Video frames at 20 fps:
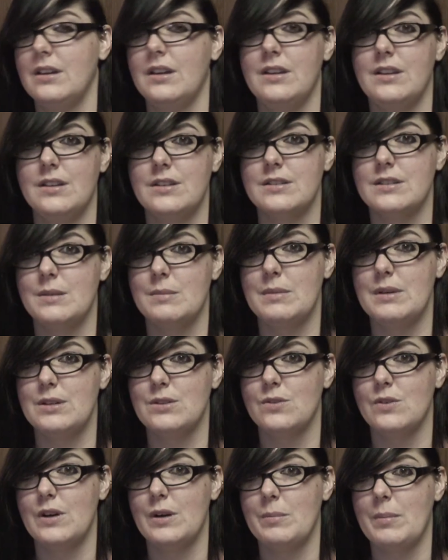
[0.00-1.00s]
I think
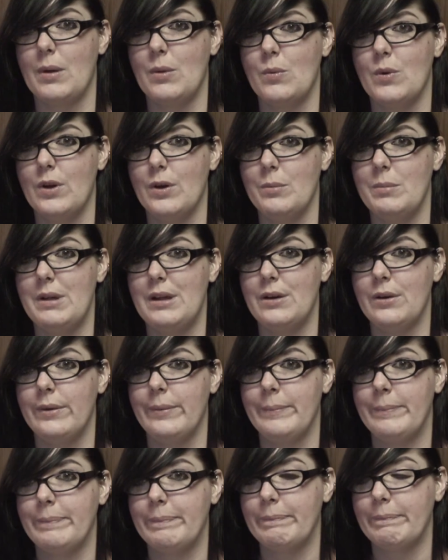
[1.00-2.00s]
somebody's reading my water meter.
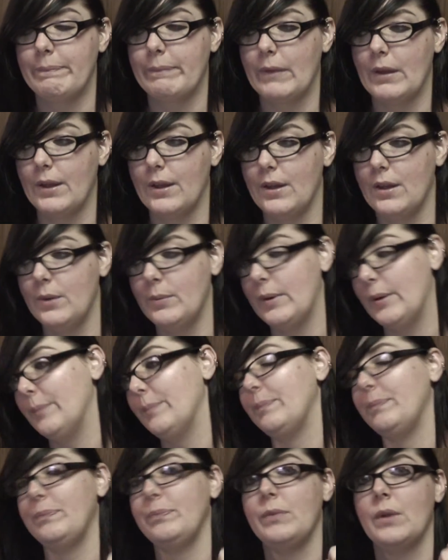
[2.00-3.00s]
Oh well.
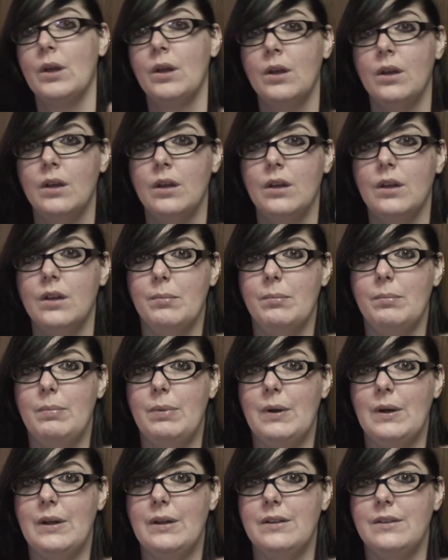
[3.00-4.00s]

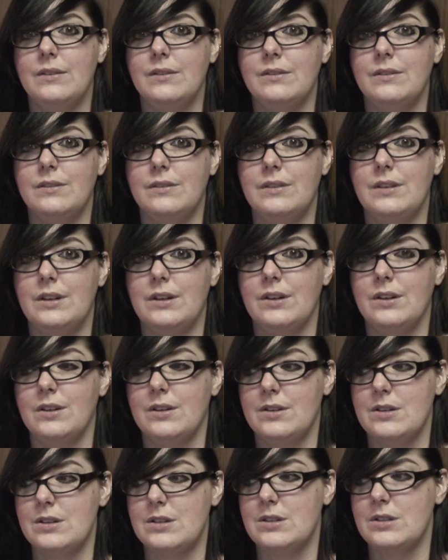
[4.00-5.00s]
But
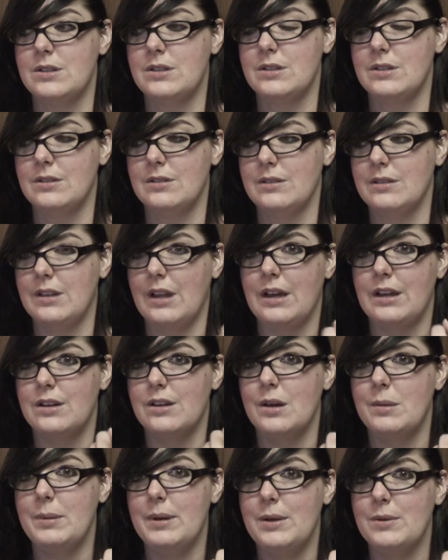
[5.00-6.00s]
there's like
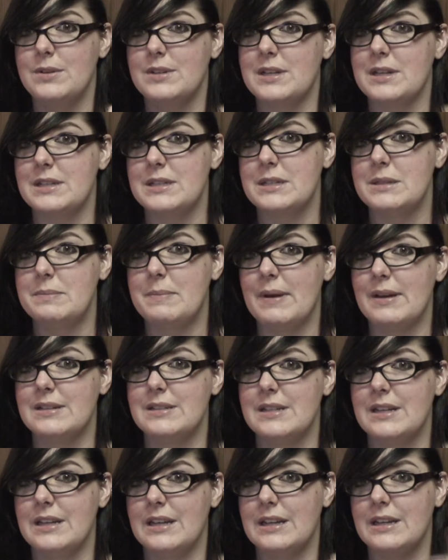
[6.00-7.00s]
nobody was
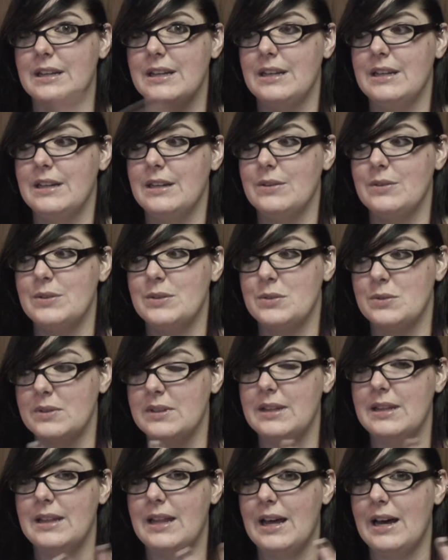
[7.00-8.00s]
expecting it, and it was
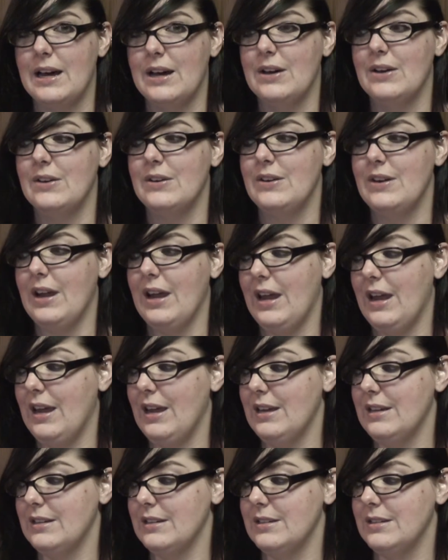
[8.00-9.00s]
really loud,
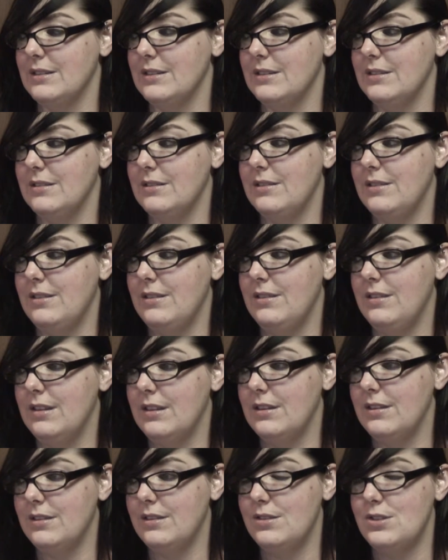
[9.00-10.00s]
and
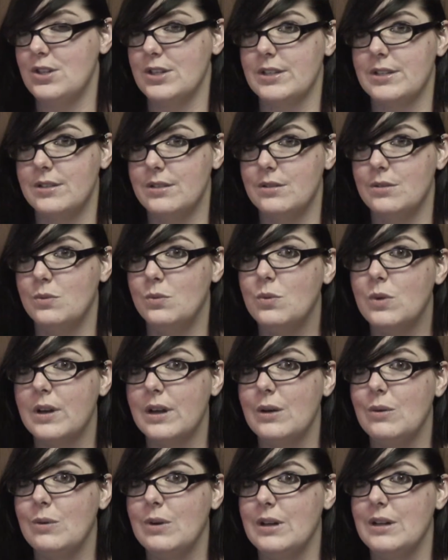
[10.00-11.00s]
then just what
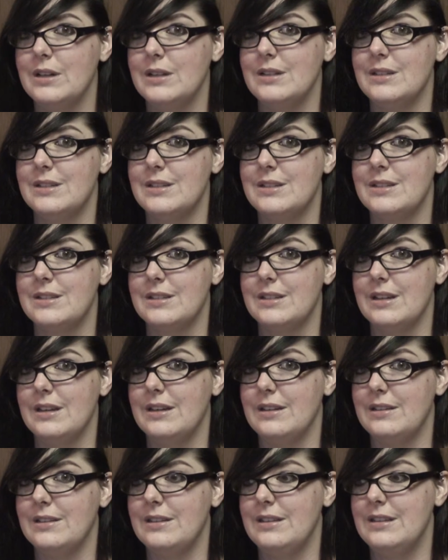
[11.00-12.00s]
it was,
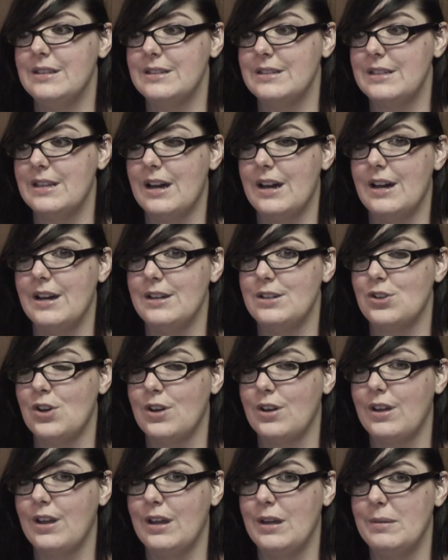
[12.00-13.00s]
like this guy
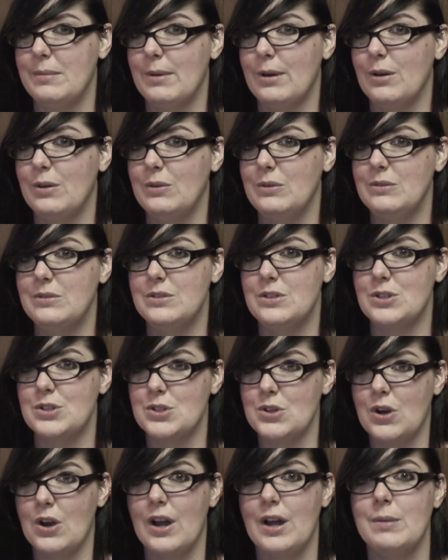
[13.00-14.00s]
talking about,
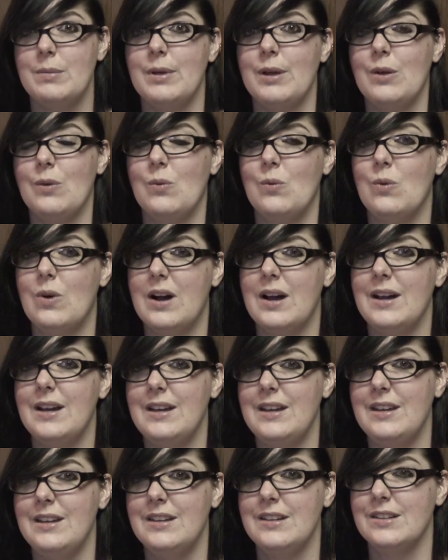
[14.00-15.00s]
describing why
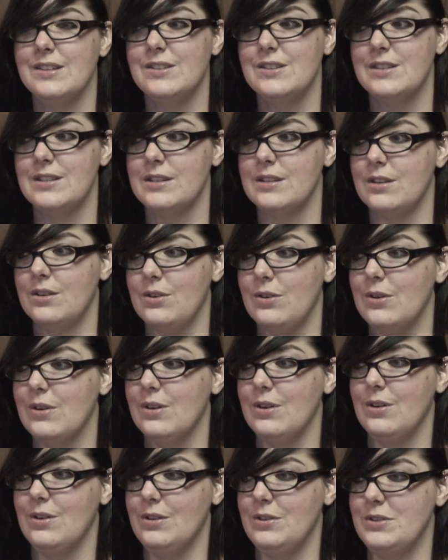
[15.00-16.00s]
he killed this little
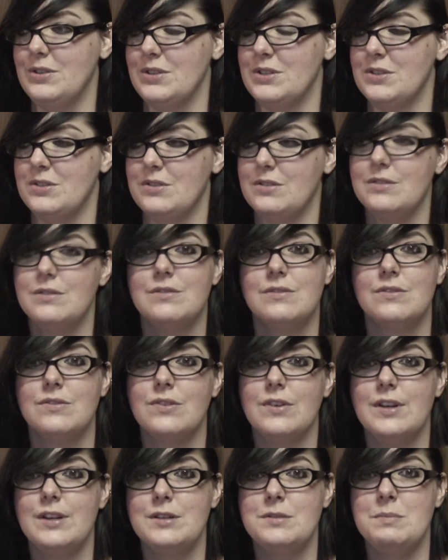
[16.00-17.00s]
girl, just
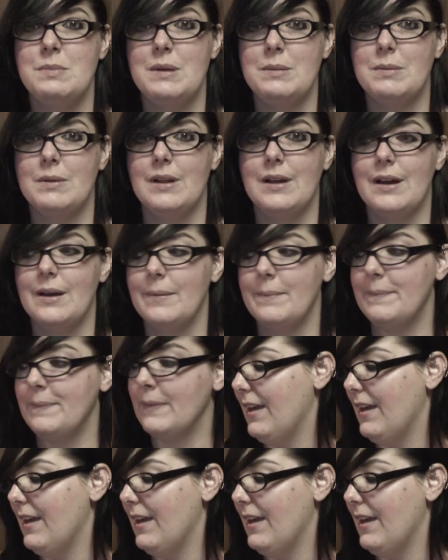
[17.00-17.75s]
freaked people out.